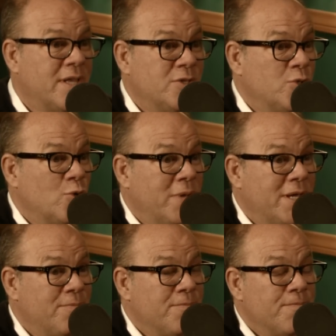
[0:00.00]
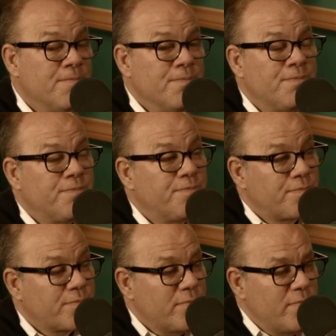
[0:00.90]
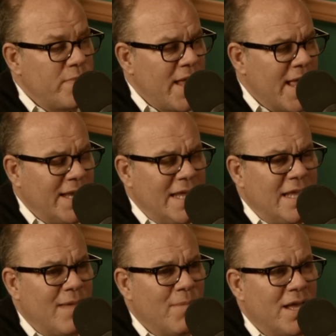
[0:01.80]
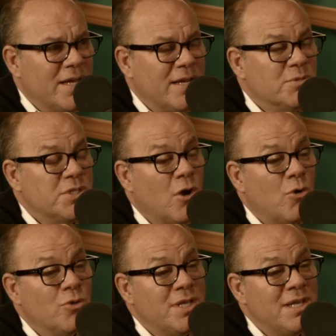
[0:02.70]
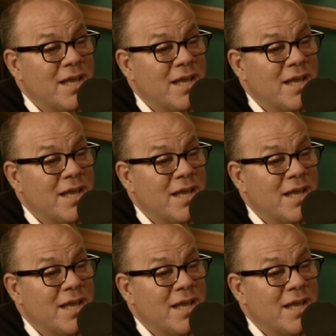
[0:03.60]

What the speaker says: like Zooming. And he came on, and he was the only